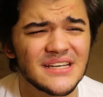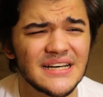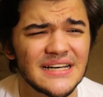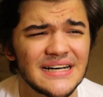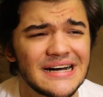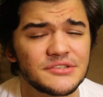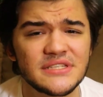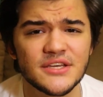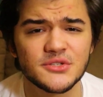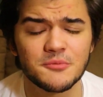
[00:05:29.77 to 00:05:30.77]
I'll
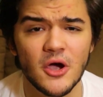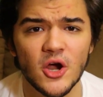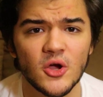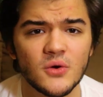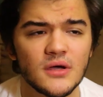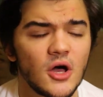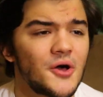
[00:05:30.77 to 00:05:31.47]
see you tomorrow.